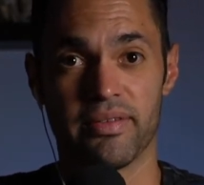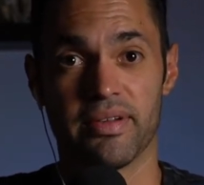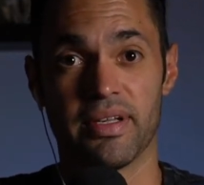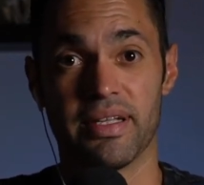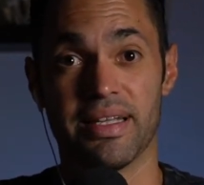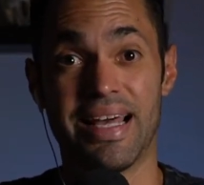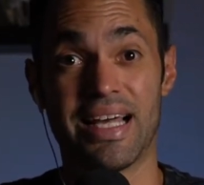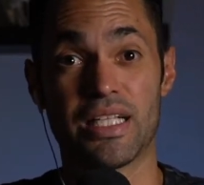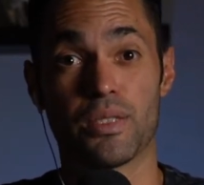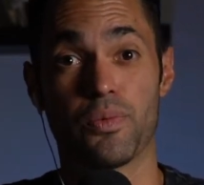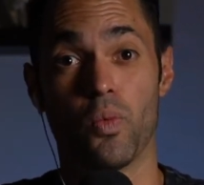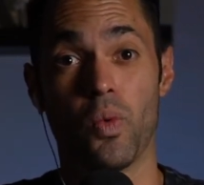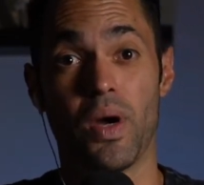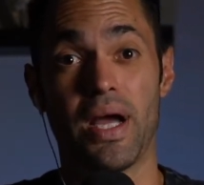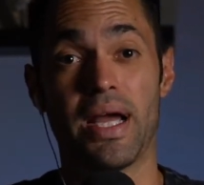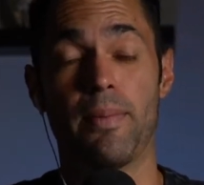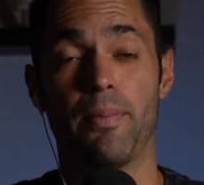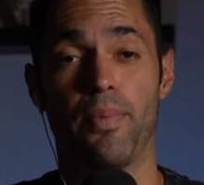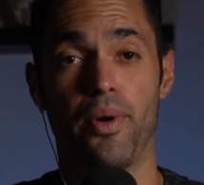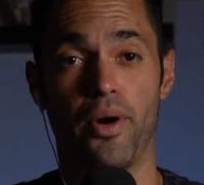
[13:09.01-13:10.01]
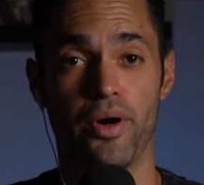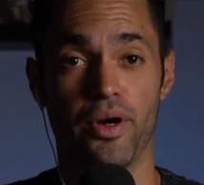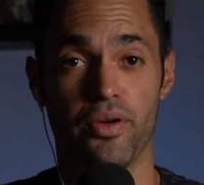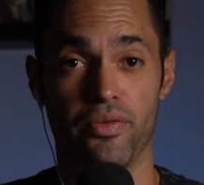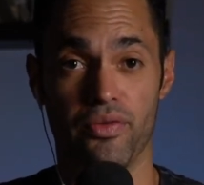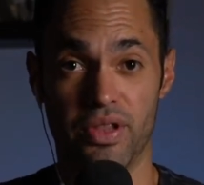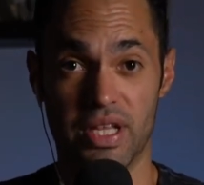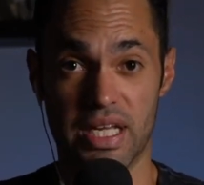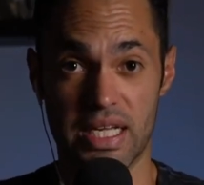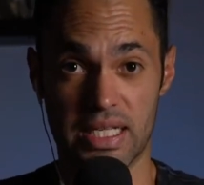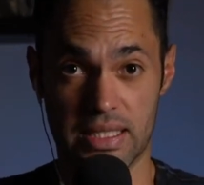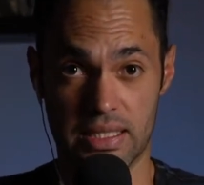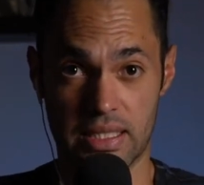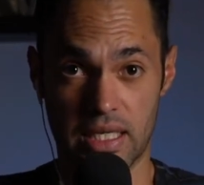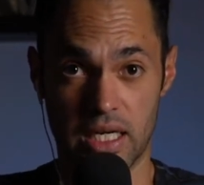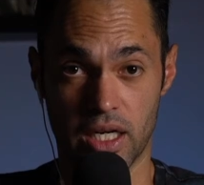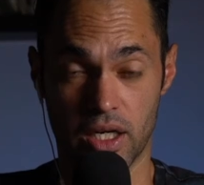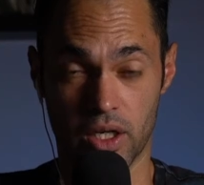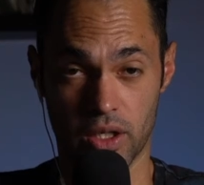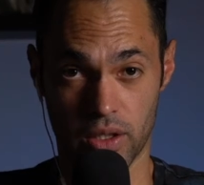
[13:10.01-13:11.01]
And that's why I'm part of this
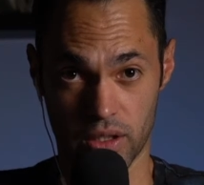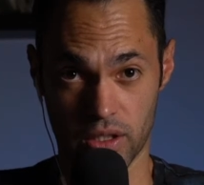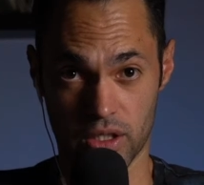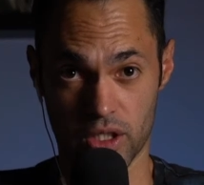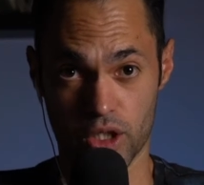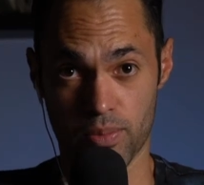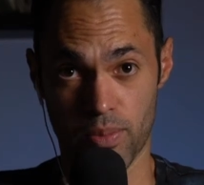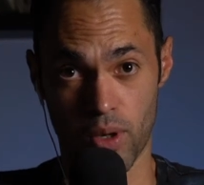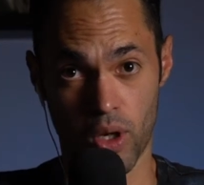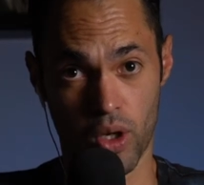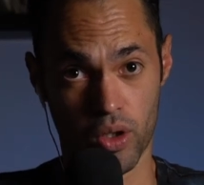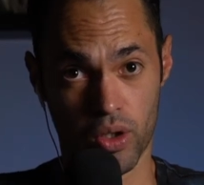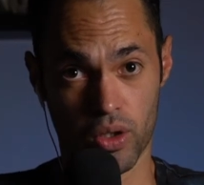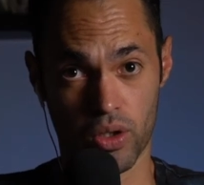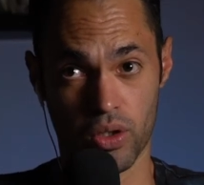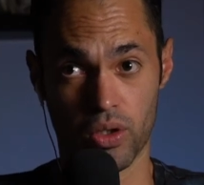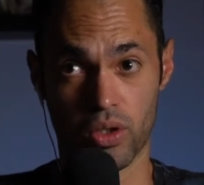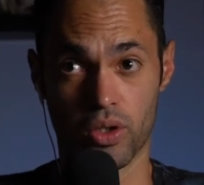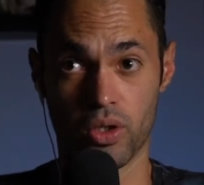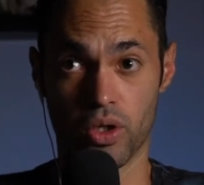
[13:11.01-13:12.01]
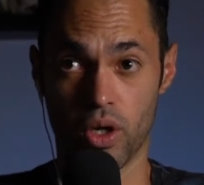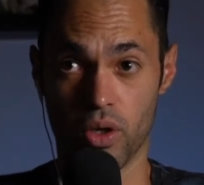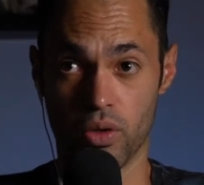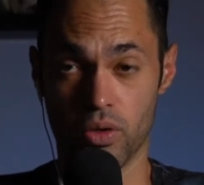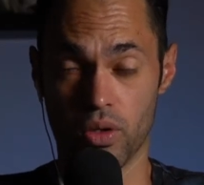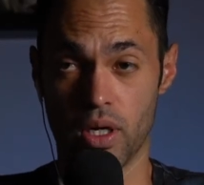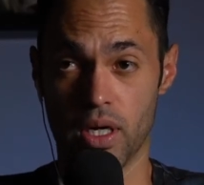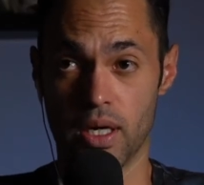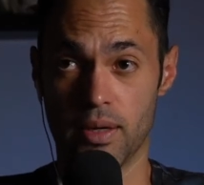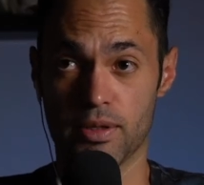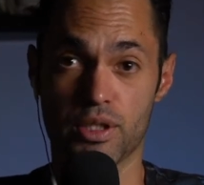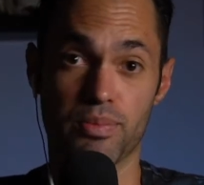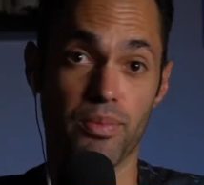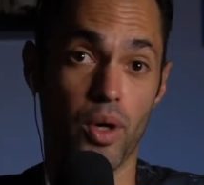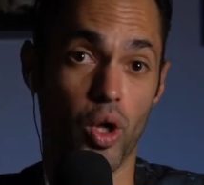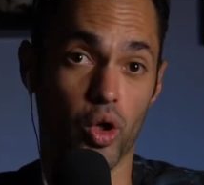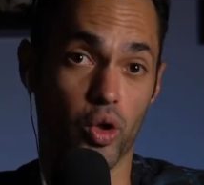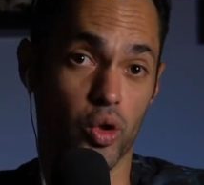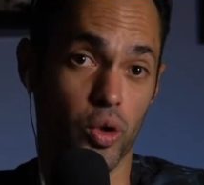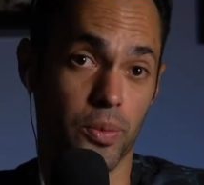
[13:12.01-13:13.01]
small
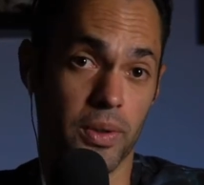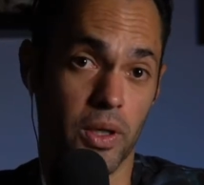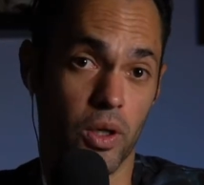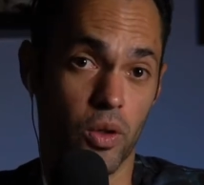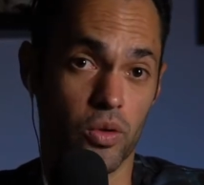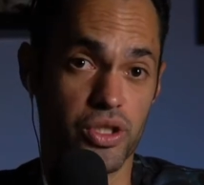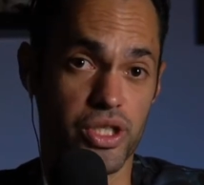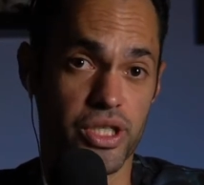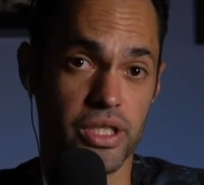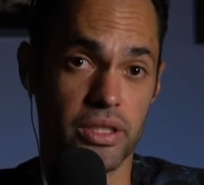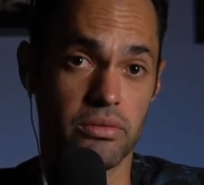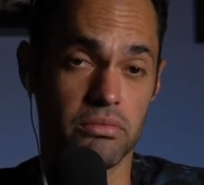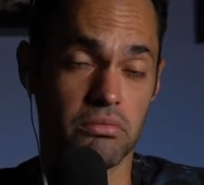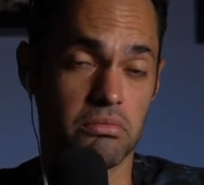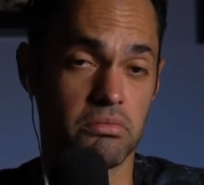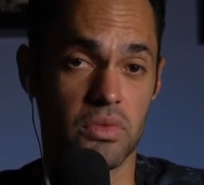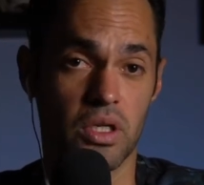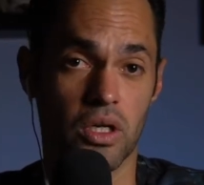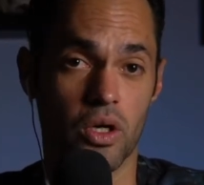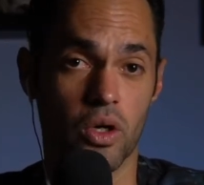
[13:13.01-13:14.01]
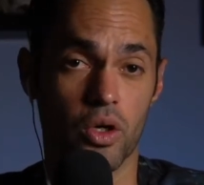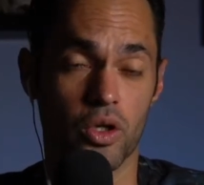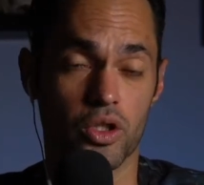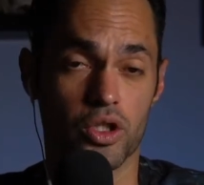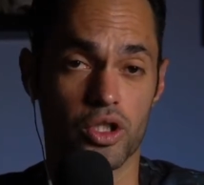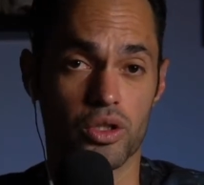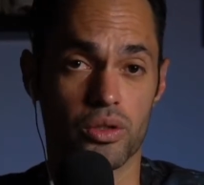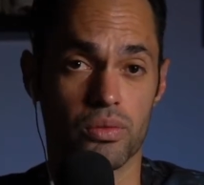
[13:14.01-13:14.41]
group coaching, or